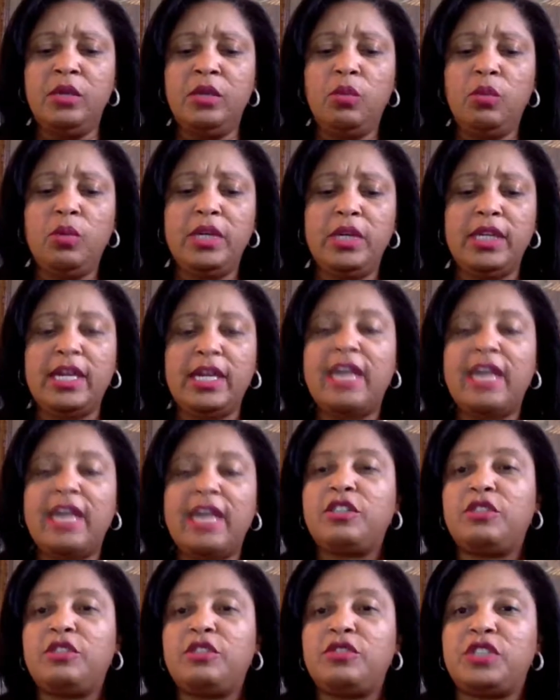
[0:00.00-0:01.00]
when God
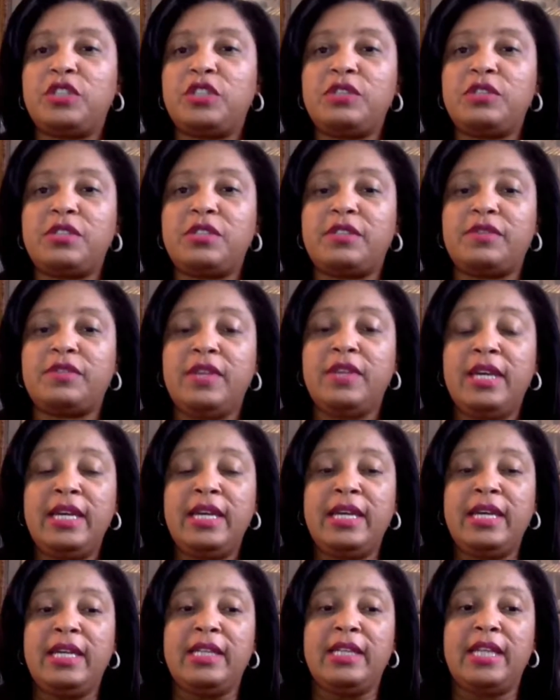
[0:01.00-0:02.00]
told Joseph
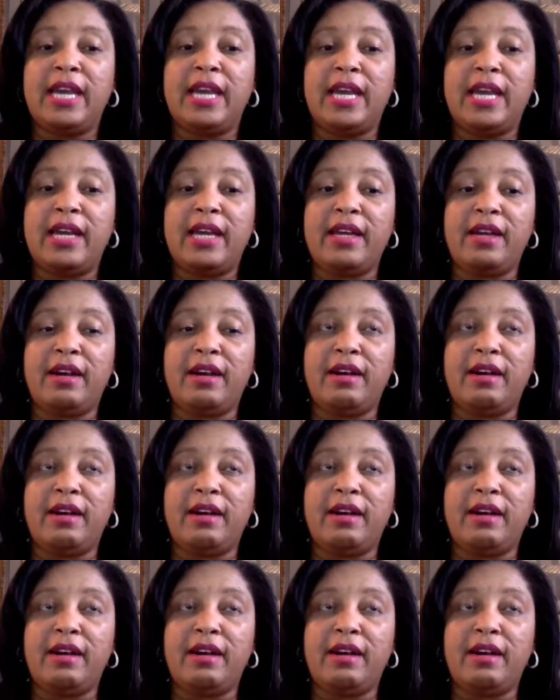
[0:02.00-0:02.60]
that